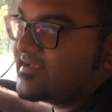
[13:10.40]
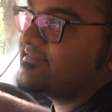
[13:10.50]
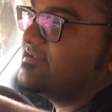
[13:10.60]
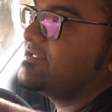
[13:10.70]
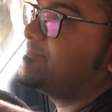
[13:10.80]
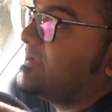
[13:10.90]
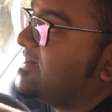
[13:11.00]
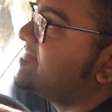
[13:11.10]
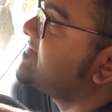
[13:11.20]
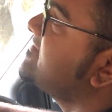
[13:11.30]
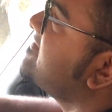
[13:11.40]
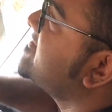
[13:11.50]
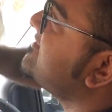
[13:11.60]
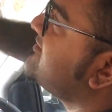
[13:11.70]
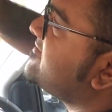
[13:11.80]
XLT Plus.
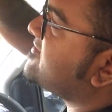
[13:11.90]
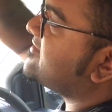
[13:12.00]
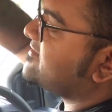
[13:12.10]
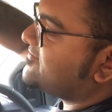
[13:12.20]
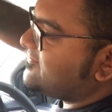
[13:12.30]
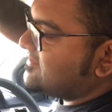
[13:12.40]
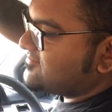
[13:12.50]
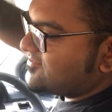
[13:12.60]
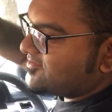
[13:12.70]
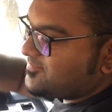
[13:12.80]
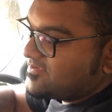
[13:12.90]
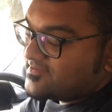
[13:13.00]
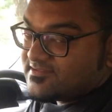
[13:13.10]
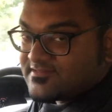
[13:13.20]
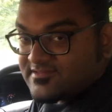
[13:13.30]
Got a nice finish on top
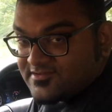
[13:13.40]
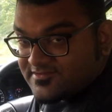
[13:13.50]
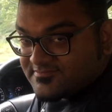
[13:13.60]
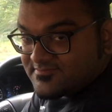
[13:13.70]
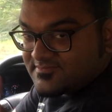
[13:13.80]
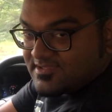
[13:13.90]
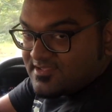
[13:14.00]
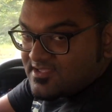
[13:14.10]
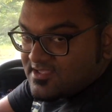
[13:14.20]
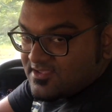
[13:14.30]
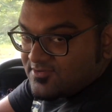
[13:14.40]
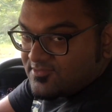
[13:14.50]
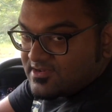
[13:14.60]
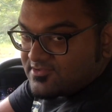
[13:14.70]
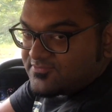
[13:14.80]
here, so
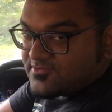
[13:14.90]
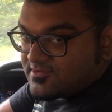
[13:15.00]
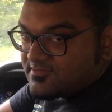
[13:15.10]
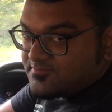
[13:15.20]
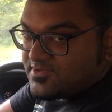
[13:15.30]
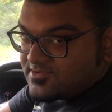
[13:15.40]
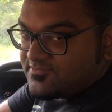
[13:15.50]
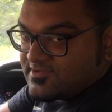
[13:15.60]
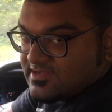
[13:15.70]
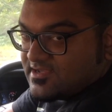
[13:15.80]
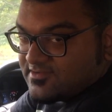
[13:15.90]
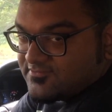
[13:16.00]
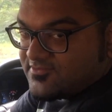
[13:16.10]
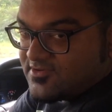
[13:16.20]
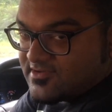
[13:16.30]
wonderful, beautifully
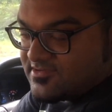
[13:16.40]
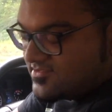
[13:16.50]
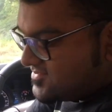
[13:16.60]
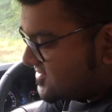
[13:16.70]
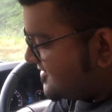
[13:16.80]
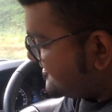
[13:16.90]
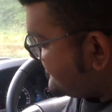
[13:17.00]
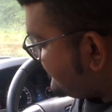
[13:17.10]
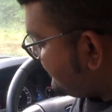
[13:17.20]
done, Ford, good job.